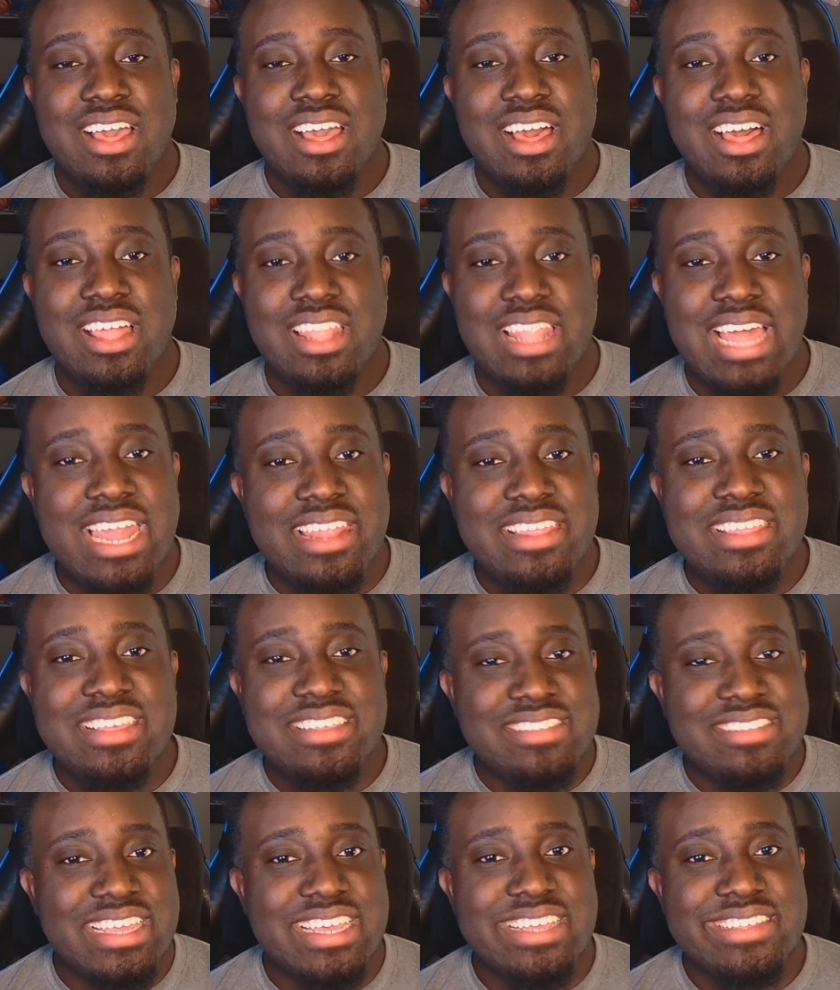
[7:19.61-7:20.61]
a lot of these
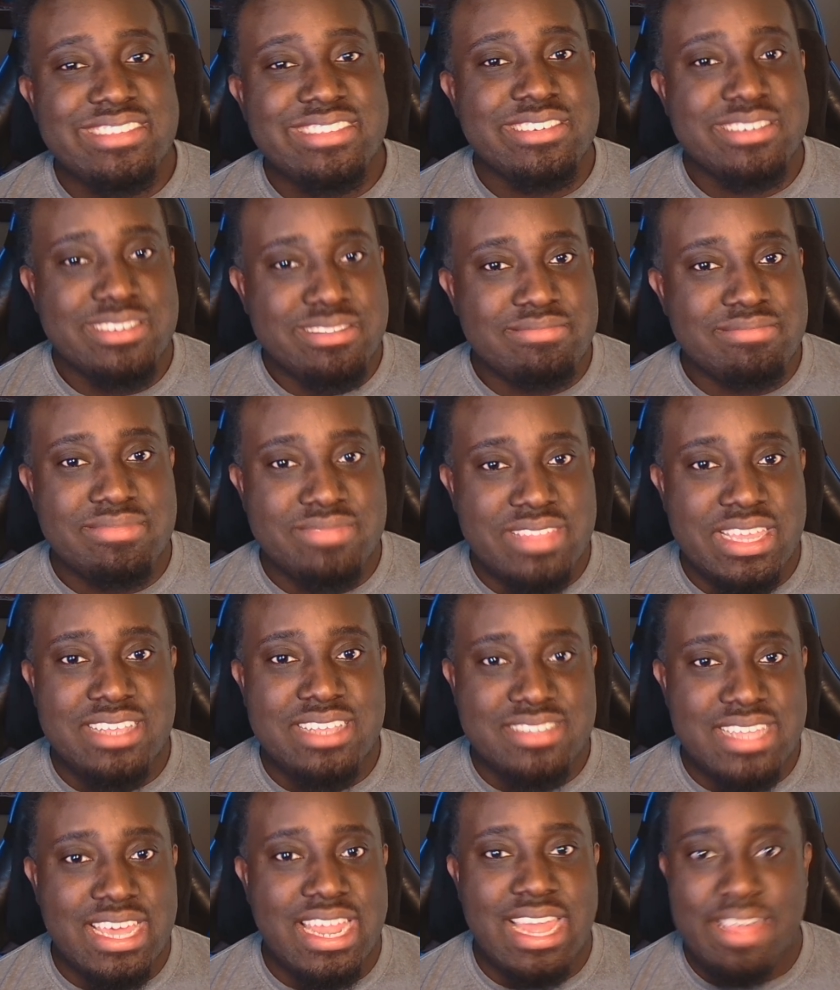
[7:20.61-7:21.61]
things are things
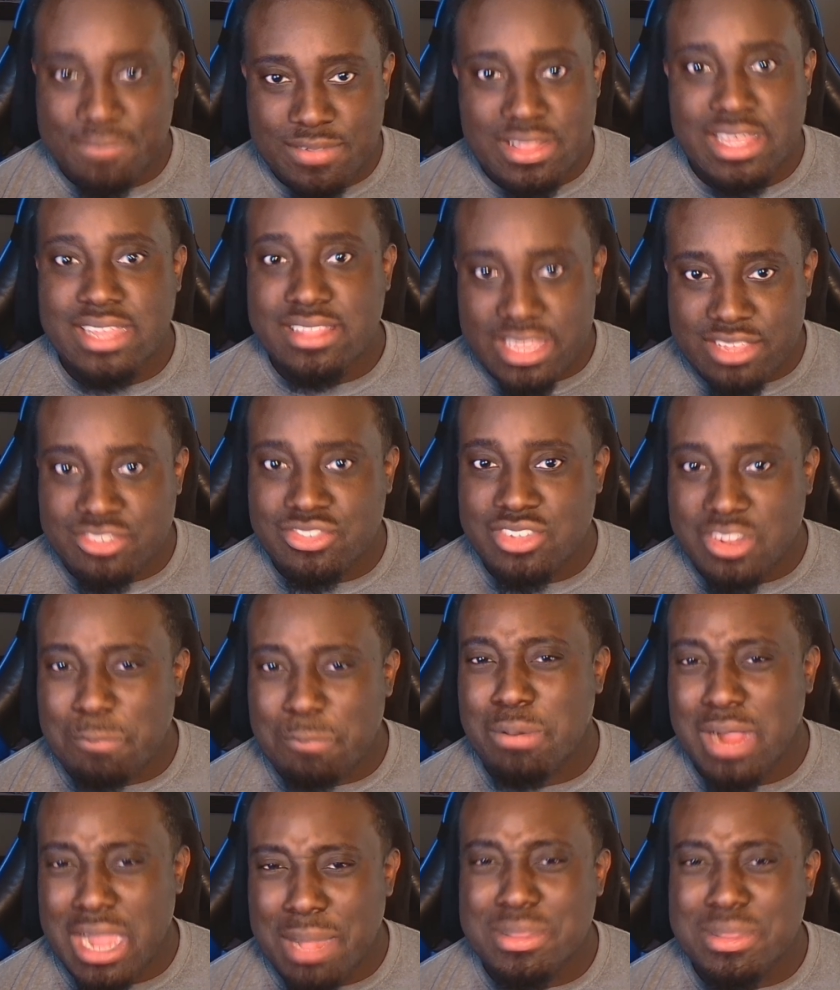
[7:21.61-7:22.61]
that I feel like they should have
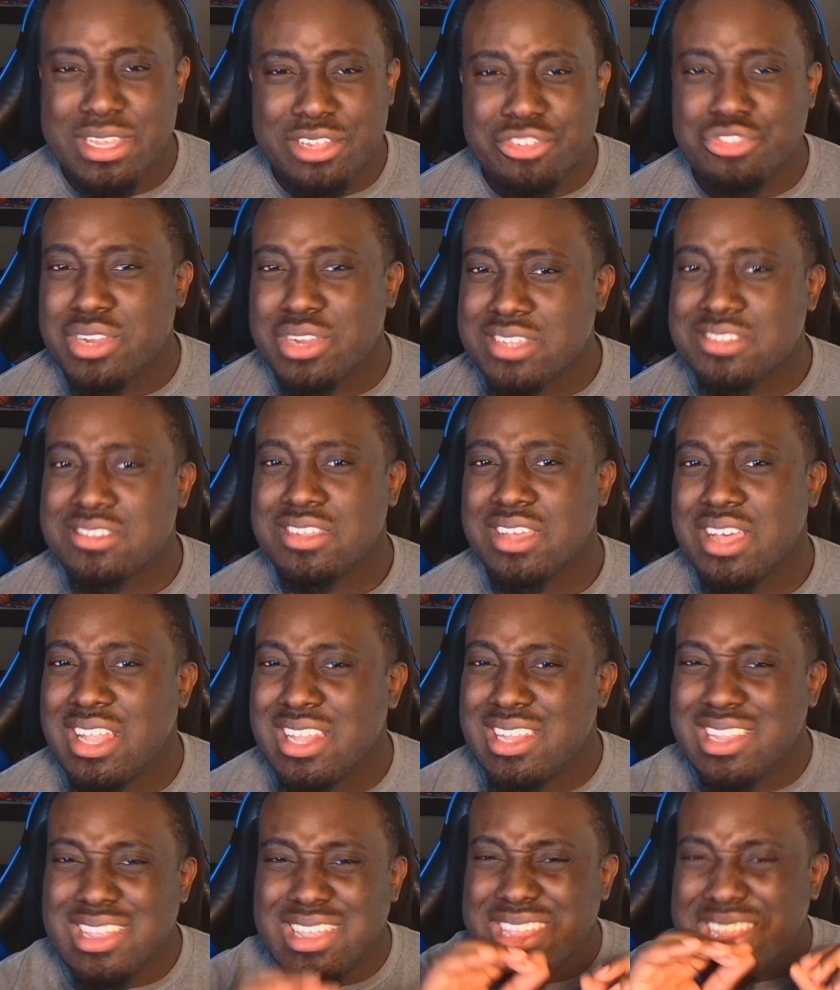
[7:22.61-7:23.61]
probably addressed a
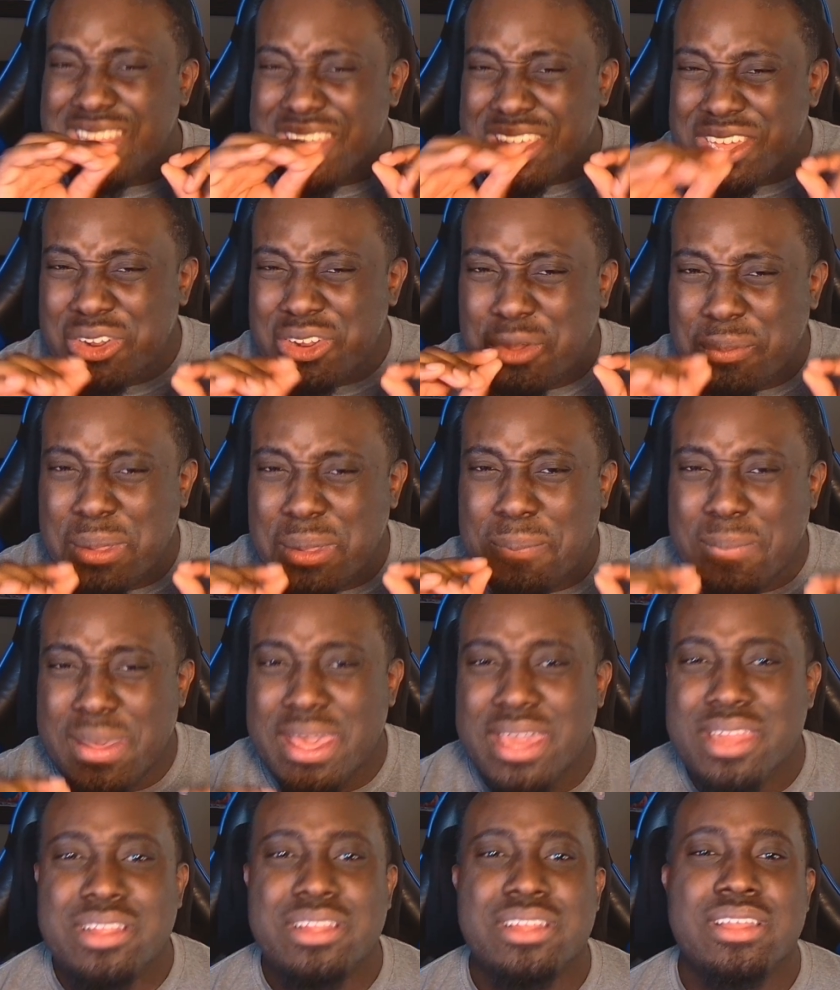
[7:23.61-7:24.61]
little bit
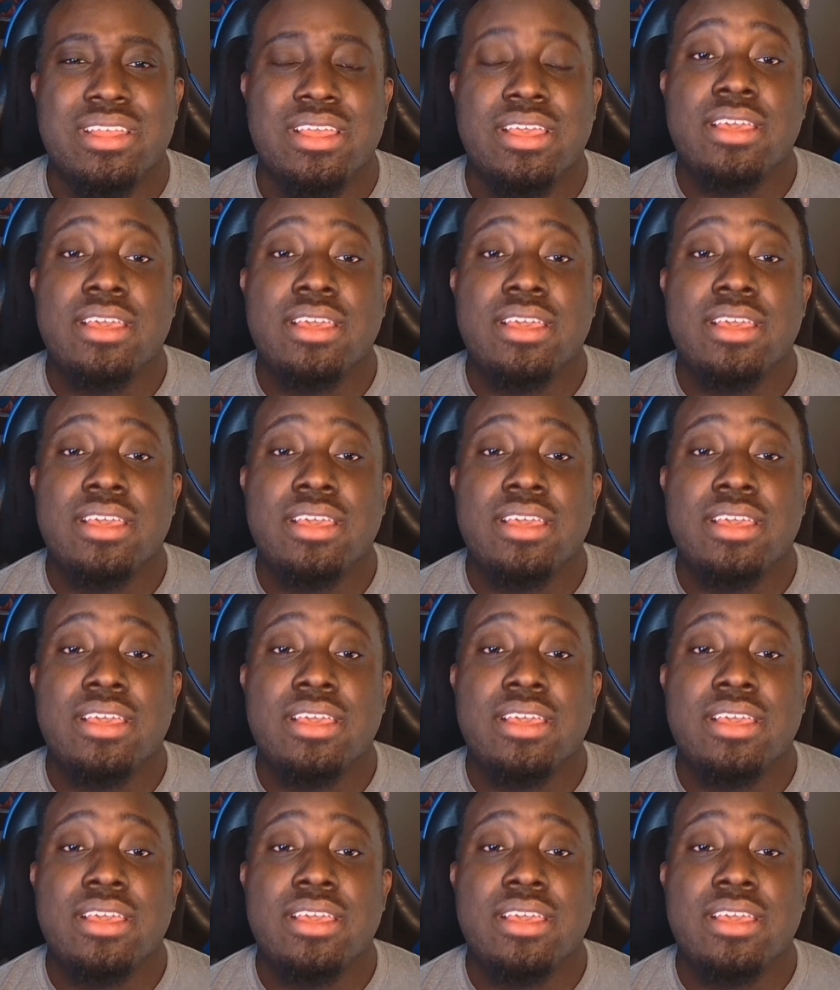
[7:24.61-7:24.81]
better